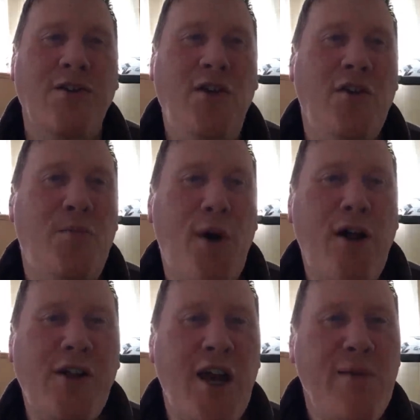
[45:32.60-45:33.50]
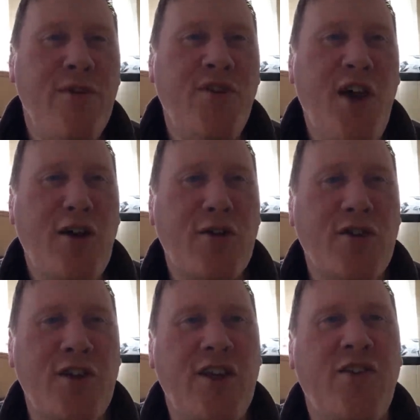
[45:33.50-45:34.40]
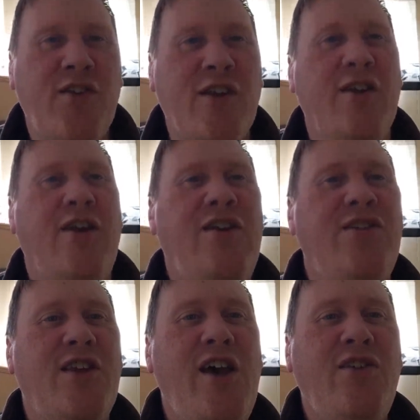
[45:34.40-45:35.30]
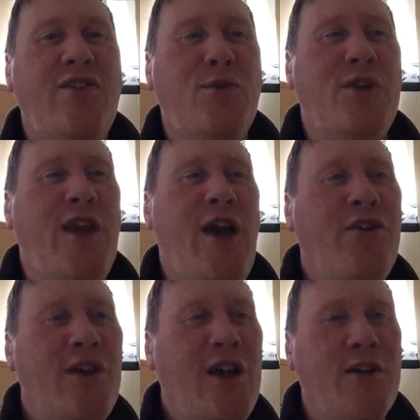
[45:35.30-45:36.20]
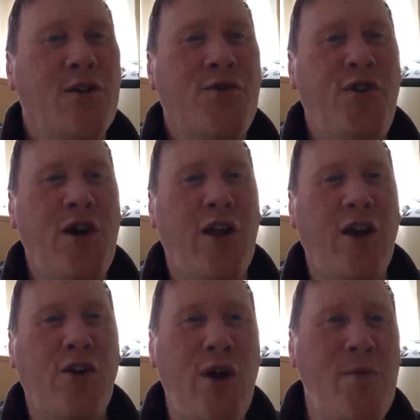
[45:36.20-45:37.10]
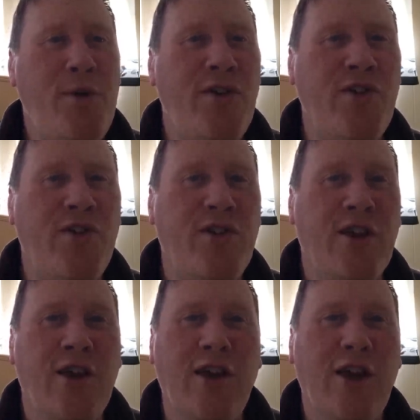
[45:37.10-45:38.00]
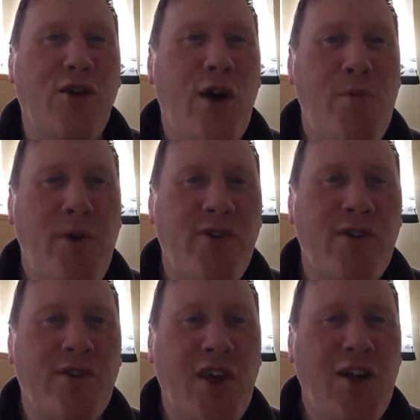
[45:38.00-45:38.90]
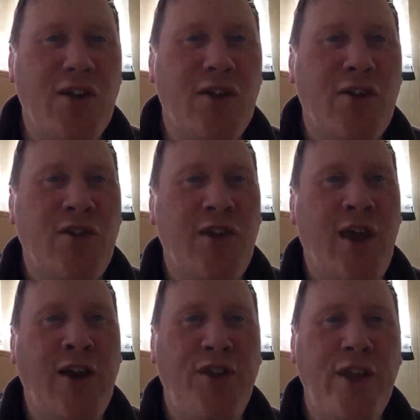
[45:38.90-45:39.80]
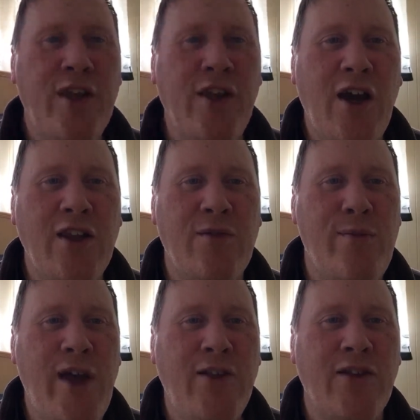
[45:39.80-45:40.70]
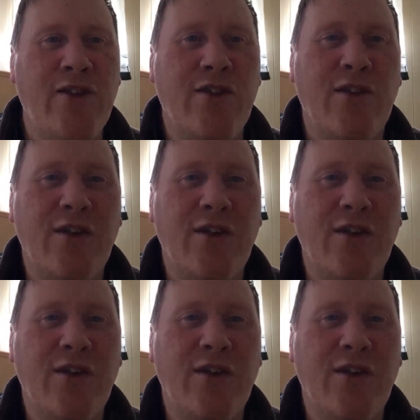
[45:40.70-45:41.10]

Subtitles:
so the ball came to Socrates. He sliced it with the outside of his foot. A great piece of skill, you could say. I think he kind of meant it.